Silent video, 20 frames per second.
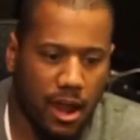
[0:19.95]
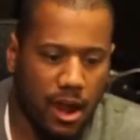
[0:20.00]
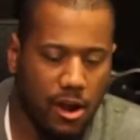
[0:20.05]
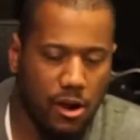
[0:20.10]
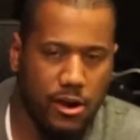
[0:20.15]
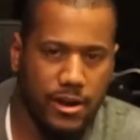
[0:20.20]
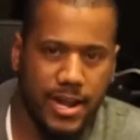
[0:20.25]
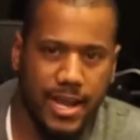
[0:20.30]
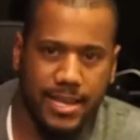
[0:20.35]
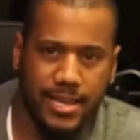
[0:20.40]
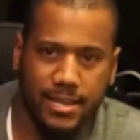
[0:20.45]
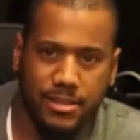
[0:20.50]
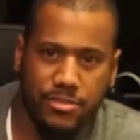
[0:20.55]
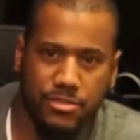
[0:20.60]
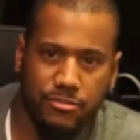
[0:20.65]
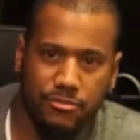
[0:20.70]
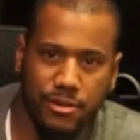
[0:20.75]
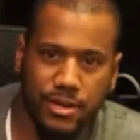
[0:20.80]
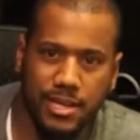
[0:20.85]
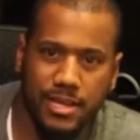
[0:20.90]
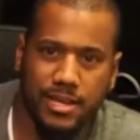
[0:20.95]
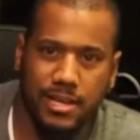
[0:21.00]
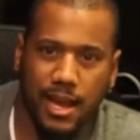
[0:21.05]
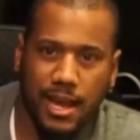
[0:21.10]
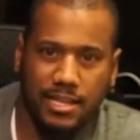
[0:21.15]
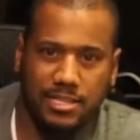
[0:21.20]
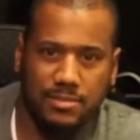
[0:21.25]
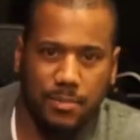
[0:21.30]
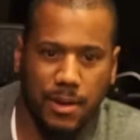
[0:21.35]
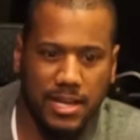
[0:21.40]
heard at E3,
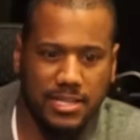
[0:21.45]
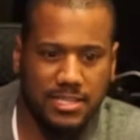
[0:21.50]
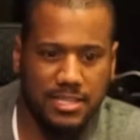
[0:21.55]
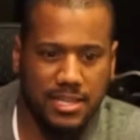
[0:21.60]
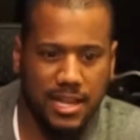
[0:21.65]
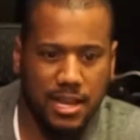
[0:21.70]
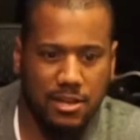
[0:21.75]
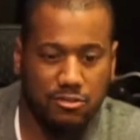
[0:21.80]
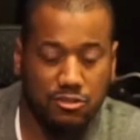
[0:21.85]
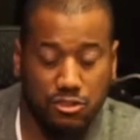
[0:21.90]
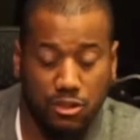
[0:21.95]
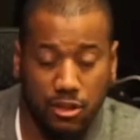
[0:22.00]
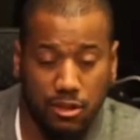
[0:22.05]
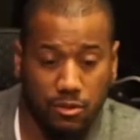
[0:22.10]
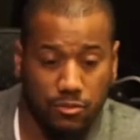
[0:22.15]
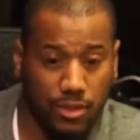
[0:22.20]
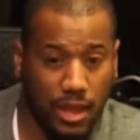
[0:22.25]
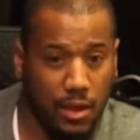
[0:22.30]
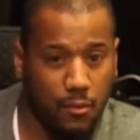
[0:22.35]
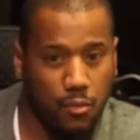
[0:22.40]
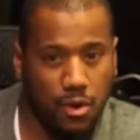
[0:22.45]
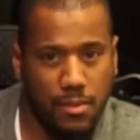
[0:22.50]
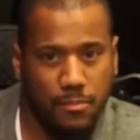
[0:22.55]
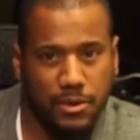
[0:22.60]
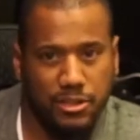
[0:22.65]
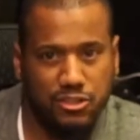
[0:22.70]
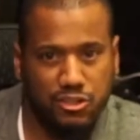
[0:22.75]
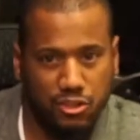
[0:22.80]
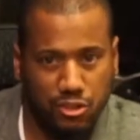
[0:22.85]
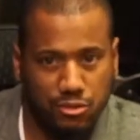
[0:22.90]
Xbox announced not one
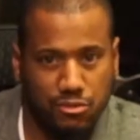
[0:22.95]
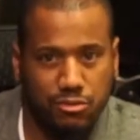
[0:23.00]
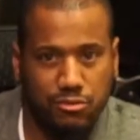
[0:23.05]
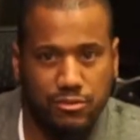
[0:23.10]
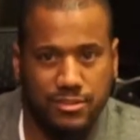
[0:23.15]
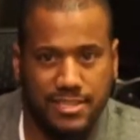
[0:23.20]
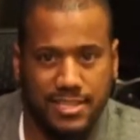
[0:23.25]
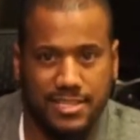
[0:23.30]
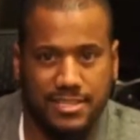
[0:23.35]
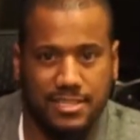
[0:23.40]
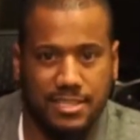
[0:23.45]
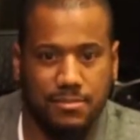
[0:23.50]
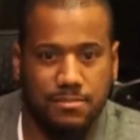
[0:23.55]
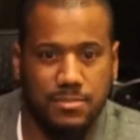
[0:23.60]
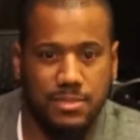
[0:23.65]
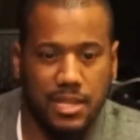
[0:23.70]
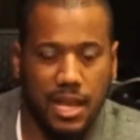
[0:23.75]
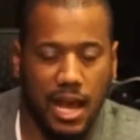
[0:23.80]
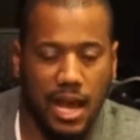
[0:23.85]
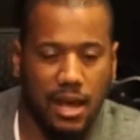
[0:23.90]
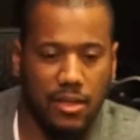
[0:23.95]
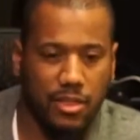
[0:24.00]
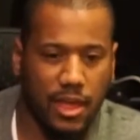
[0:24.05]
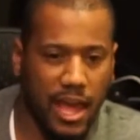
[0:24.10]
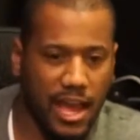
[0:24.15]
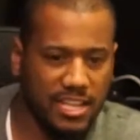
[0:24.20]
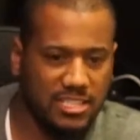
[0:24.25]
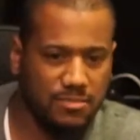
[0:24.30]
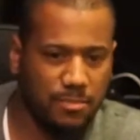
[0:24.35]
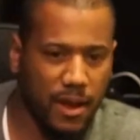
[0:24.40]
but two new systems. The
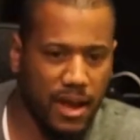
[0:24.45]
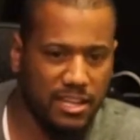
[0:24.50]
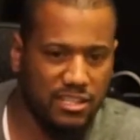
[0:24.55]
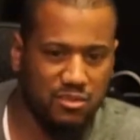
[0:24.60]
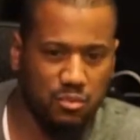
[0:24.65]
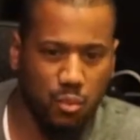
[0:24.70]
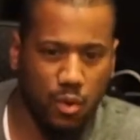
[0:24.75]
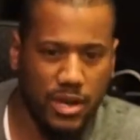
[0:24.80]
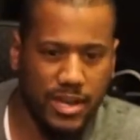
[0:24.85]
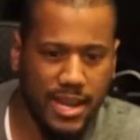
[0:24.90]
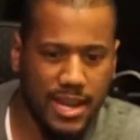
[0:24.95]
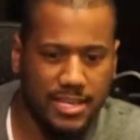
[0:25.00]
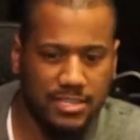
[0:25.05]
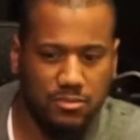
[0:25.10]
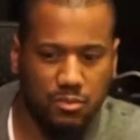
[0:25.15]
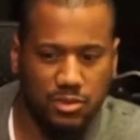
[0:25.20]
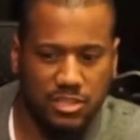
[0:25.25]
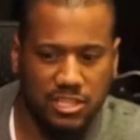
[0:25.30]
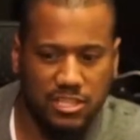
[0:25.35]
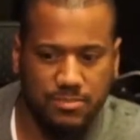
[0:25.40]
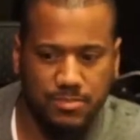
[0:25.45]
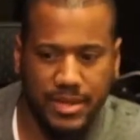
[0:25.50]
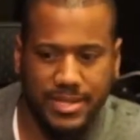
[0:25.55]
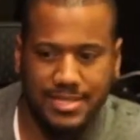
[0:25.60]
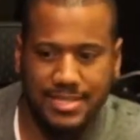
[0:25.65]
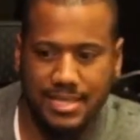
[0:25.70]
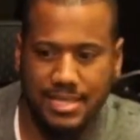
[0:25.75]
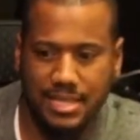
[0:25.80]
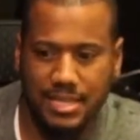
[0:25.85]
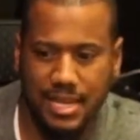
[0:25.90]
Xbox One S, which is
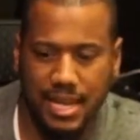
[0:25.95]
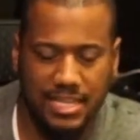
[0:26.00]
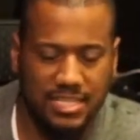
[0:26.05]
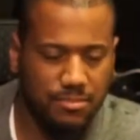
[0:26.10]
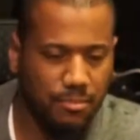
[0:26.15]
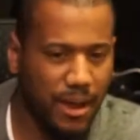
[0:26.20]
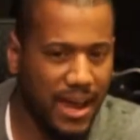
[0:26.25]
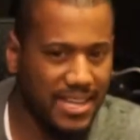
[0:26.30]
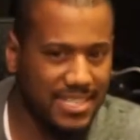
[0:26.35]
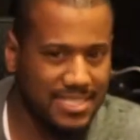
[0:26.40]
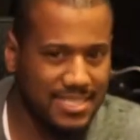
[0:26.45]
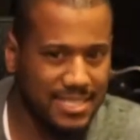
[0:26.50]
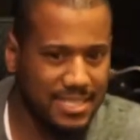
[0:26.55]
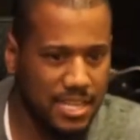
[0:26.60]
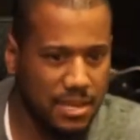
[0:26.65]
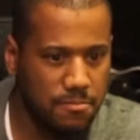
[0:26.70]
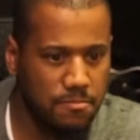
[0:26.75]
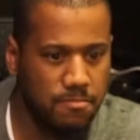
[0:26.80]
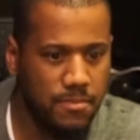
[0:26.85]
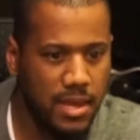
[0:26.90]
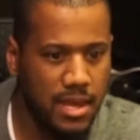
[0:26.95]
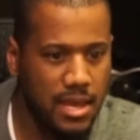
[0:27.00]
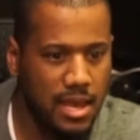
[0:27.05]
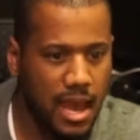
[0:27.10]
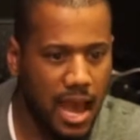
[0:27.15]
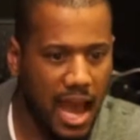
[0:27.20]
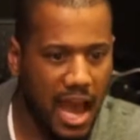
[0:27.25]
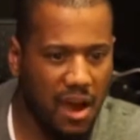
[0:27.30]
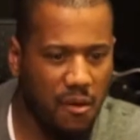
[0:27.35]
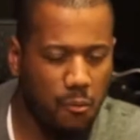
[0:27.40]
basically an Xbox Slim
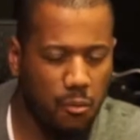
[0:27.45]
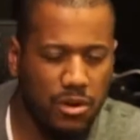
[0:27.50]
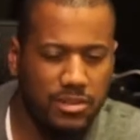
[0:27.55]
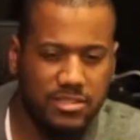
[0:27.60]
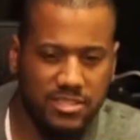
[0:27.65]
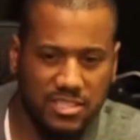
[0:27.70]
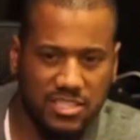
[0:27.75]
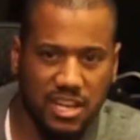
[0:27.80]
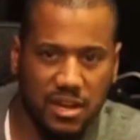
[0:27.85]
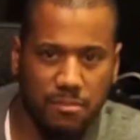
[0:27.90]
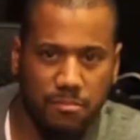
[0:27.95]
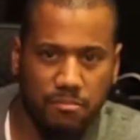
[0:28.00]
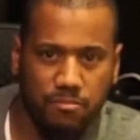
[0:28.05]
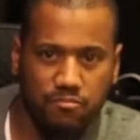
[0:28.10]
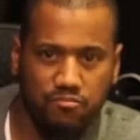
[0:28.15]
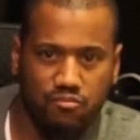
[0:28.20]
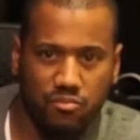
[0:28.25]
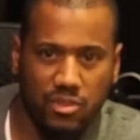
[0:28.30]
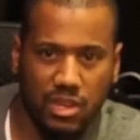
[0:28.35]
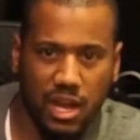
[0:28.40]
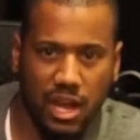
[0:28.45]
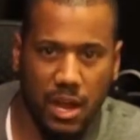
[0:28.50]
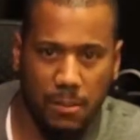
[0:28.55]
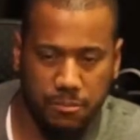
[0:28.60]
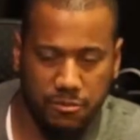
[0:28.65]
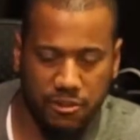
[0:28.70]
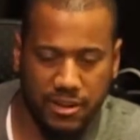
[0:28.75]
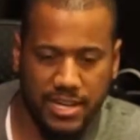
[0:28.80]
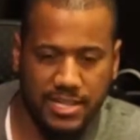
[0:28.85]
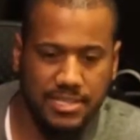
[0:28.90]
with some
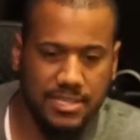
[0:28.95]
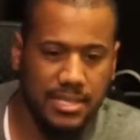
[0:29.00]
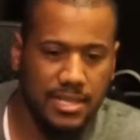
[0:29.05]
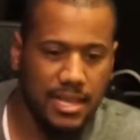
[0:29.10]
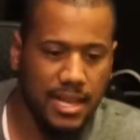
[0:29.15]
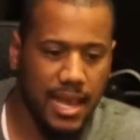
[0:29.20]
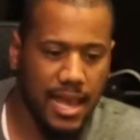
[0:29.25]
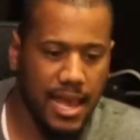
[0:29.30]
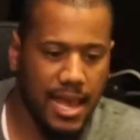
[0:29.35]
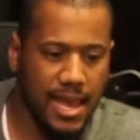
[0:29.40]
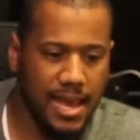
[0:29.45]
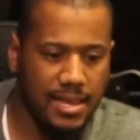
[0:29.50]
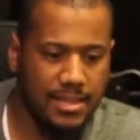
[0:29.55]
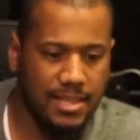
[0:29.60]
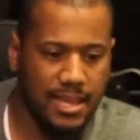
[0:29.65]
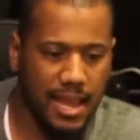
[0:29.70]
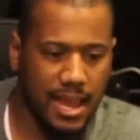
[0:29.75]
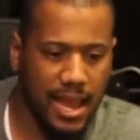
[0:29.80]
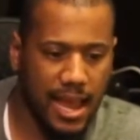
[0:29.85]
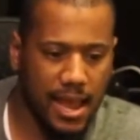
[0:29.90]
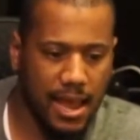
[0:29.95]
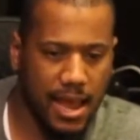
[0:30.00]
upgrades, and they